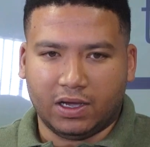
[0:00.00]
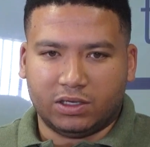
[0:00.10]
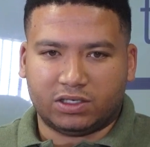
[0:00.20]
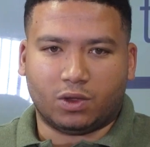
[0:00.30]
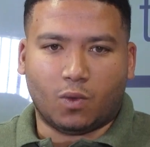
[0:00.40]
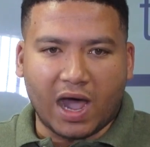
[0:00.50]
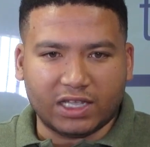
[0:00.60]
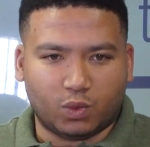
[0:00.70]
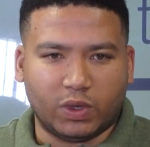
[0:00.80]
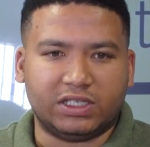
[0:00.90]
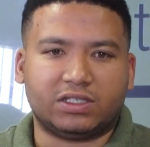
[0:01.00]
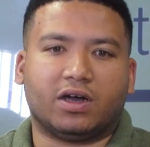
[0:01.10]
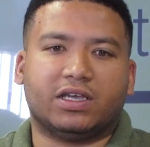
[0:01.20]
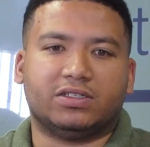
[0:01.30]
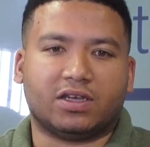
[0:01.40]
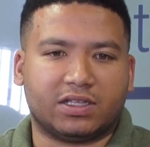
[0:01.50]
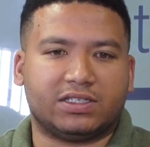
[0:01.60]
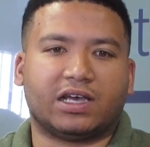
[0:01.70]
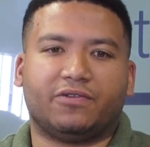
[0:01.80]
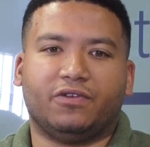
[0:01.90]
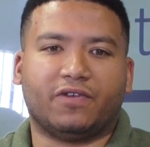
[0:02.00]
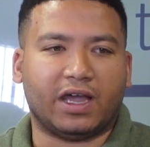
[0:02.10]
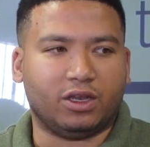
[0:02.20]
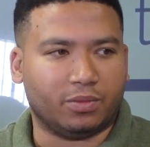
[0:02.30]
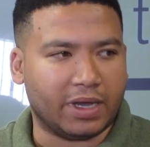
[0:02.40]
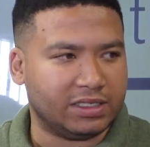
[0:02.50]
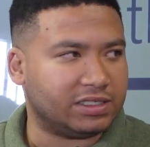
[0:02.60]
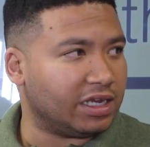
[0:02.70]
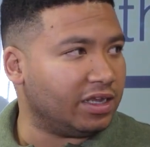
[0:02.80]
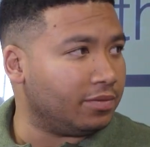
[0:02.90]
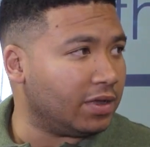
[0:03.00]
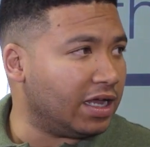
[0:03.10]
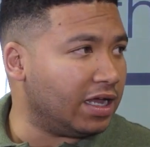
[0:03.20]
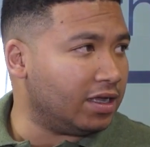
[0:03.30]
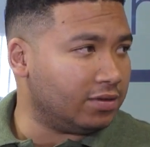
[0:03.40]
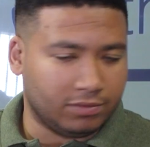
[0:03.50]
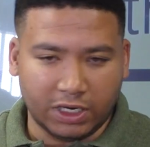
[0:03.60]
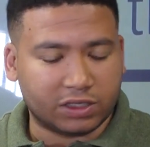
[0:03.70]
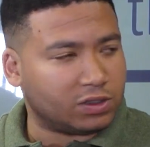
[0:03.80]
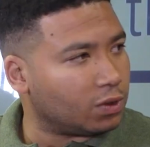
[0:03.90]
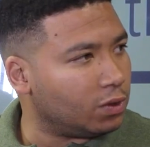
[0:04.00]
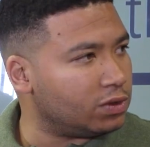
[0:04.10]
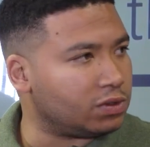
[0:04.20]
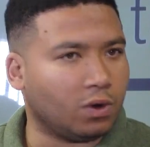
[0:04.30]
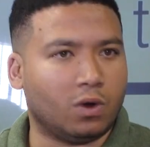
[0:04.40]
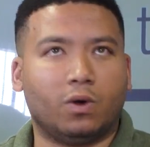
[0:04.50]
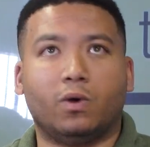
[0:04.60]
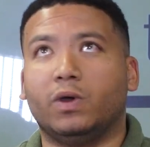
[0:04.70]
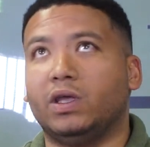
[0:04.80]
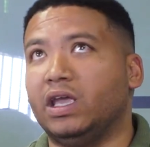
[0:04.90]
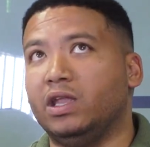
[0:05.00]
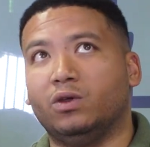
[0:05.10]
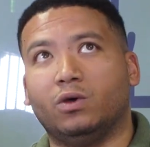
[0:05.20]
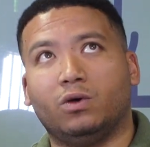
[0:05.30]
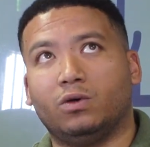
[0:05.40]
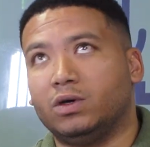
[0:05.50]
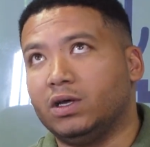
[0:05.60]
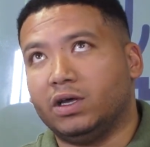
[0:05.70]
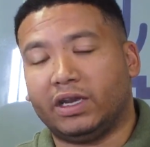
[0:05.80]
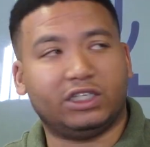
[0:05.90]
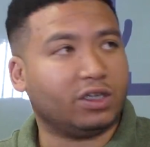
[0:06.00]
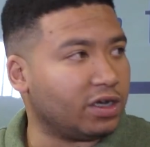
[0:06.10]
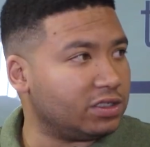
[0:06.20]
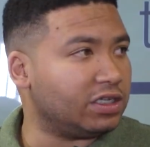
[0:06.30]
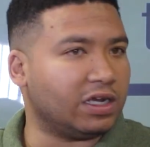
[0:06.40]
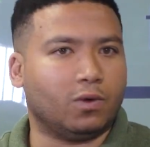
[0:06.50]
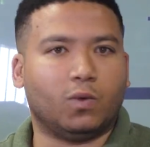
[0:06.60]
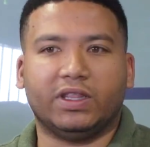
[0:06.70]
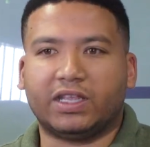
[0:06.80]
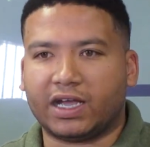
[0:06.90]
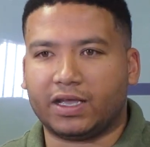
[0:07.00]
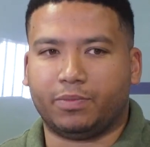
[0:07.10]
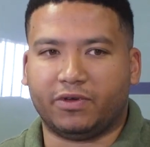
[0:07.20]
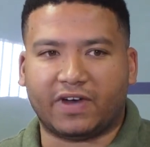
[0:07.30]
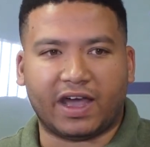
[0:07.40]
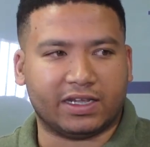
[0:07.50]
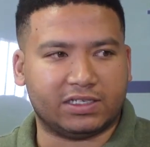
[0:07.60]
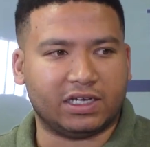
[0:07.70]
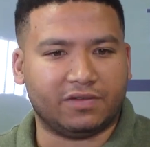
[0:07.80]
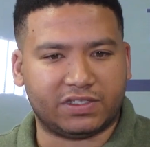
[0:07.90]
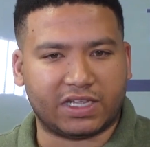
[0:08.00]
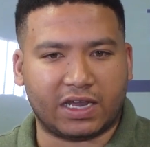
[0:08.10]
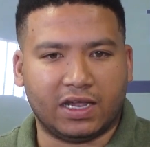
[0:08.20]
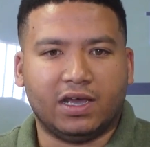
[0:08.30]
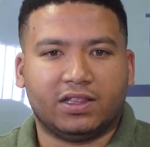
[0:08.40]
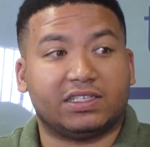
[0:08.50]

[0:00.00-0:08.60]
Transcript: so the wines we stock is not the stuff you find in your mainstream liquor stores or in your restaurants. You know, we try providing a service that the